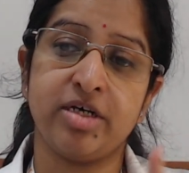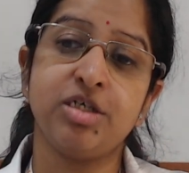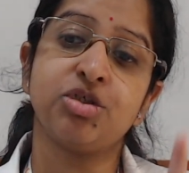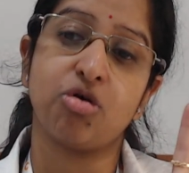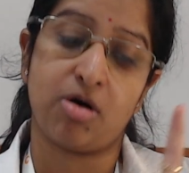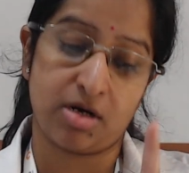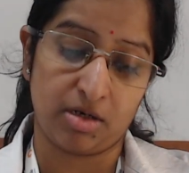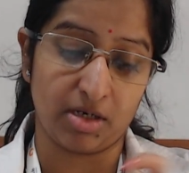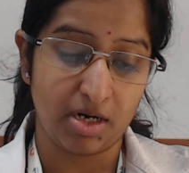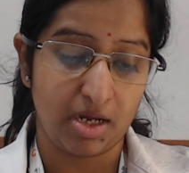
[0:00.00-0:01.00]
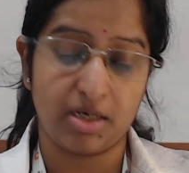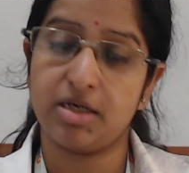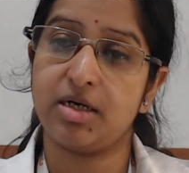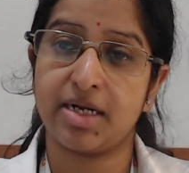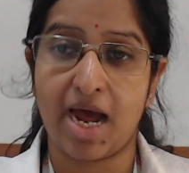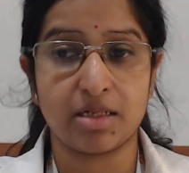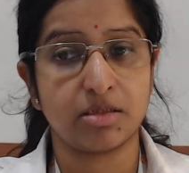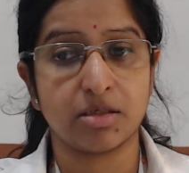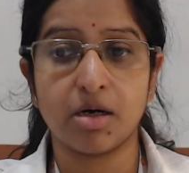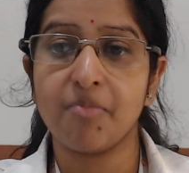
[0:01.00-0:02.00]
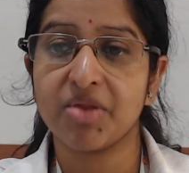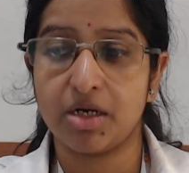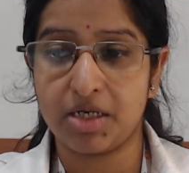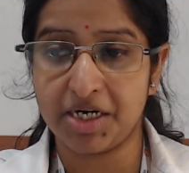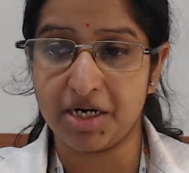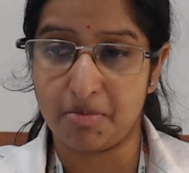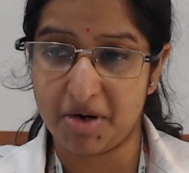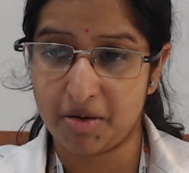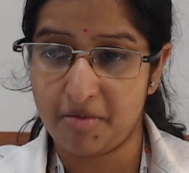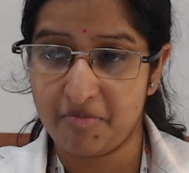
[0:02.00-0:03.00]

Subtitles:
his or her cancer treatment.